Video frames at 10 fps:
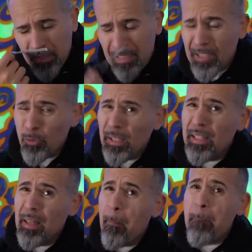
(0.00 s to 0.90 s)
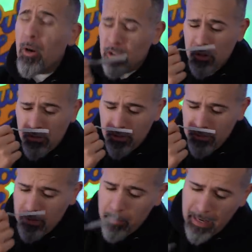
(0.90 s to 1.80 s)
and that's really the punch of
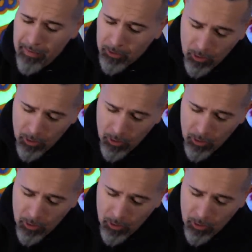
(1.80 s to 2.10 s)
it. I'm gonna have to